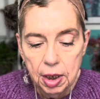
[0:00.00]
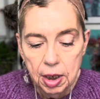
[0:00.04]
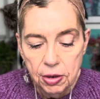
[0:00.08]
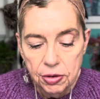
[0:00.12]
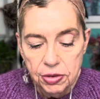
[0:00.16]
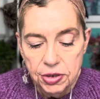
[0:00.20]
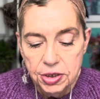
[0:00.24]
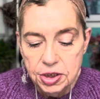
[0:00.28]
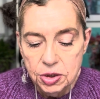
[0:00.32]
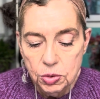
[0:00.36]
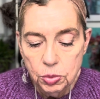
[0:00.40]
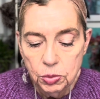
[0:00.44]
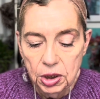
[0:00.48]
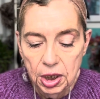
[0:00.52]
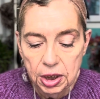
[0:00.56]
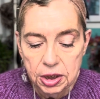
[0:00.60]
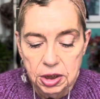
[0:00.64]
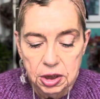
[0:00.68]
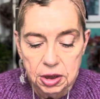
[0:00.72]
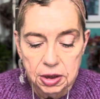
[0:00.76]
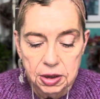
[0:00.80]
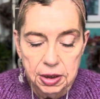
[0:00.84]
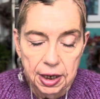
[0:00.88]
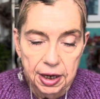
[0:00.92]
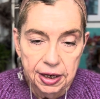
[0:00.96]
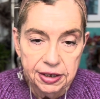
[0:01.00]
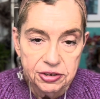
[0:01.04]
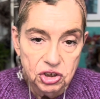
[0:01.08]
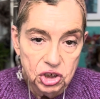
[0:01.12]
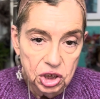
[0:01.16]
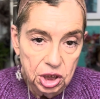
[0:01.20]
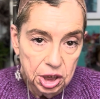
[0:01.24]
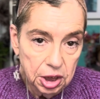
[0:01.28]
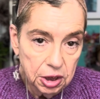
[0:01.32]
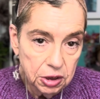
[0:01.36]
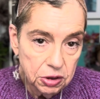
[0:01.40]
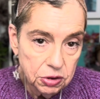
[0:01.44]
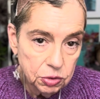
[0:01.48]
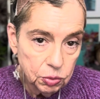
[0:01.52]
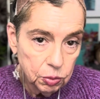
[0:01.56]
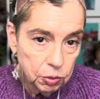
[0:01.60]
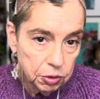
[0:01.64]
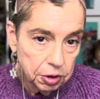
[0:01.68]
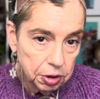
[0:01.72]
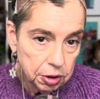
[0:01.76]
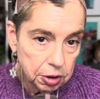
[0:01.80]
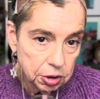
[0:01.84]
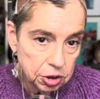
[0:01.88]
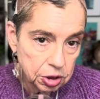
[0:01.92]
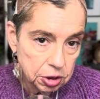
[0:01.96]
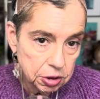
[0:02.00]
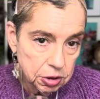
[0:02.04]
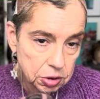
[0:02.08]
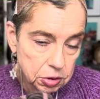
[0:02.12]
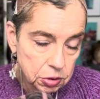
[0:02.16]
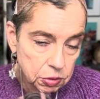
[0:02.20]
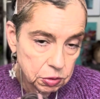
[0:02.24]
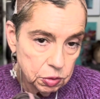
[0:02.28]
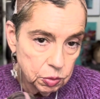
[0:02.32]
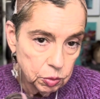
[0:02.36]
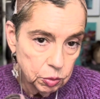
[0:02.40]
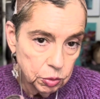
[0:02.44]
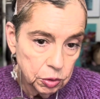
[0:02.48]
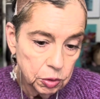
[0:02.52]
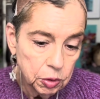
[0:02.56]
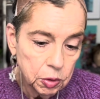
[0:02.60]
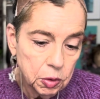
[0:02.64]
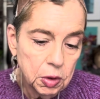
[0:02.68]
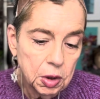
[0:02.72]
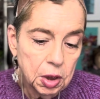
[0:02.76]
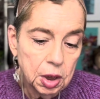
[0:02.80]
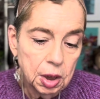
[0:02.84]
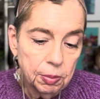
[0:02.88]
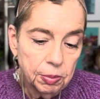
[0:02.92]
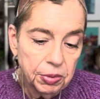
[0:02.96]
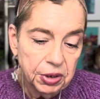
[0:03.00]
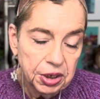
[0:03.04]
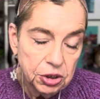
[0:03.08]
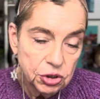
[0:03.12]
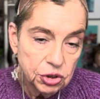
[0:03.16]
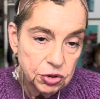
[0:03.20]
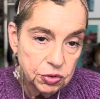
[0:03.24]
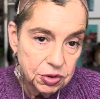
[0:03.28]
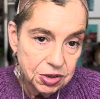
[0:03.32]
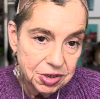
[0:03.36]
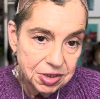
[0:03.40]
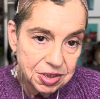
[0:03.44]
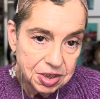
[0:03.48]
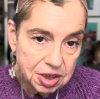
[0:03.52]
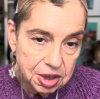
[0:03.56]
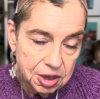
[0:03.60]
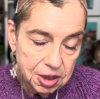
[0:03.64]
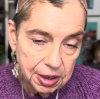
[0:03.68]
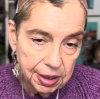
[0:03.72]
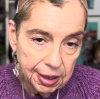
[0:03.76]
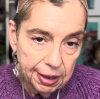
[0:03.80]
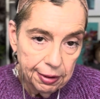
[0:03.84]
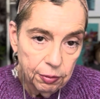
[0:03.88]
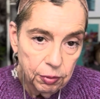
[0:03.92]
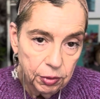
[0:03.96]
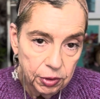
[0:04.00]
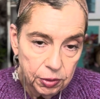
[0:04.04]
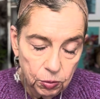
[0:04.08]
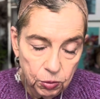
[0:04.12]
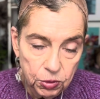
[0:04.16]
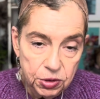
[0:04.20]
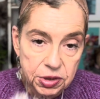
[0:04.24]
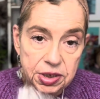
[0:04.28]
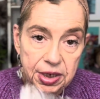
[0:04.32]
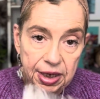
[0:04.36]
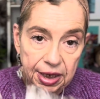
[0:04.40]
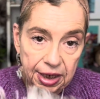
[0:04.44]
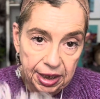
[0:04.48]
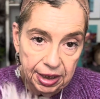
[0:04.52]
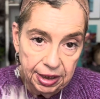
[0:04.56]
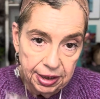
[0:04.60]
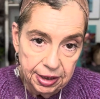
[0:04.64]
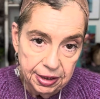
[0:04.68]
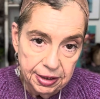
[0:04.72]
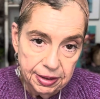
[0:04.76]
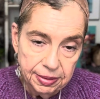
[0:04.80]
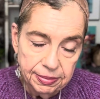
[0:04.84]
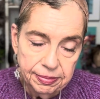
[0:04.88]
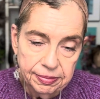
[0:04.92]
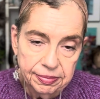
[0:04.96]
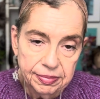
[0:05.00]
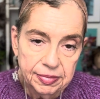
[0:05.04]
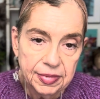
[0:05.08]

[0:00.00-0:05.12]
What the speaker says: This one I did not change where the adjusters were, but as you can see that one was hanging,